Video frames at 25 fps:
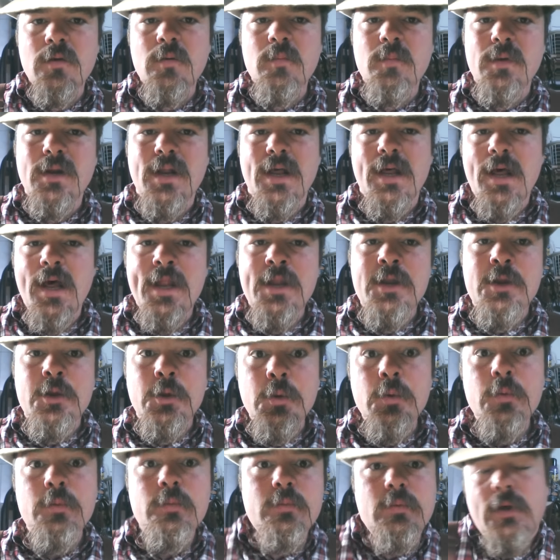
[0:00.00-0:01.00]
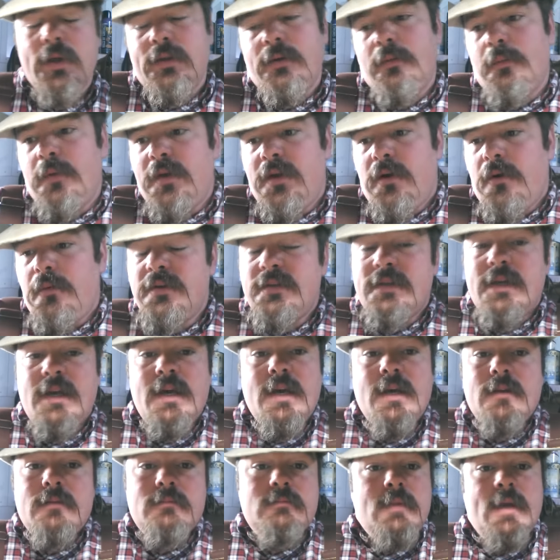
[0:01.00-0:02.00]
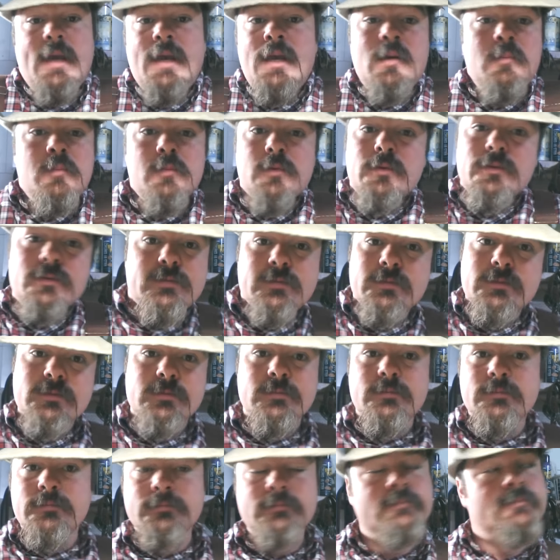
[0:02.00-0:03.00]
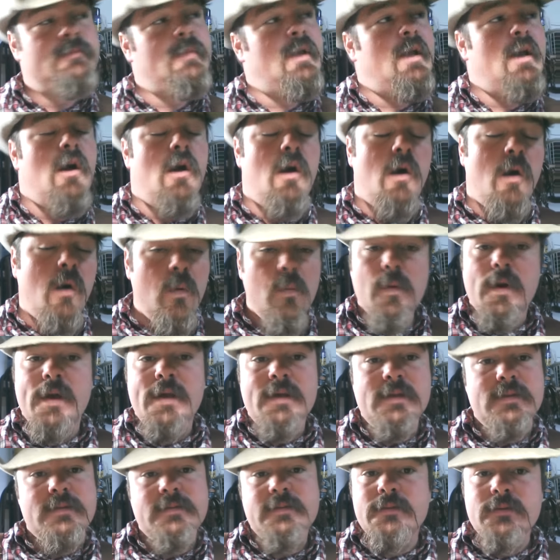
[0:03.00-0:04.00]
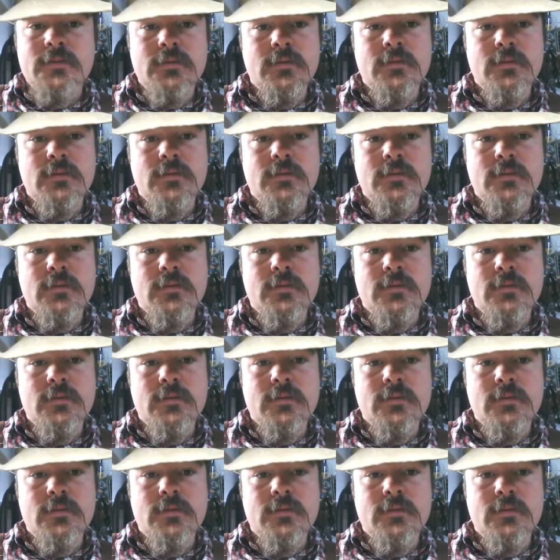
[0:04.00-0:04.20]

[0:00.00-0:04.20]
but I knew we always had animals, always.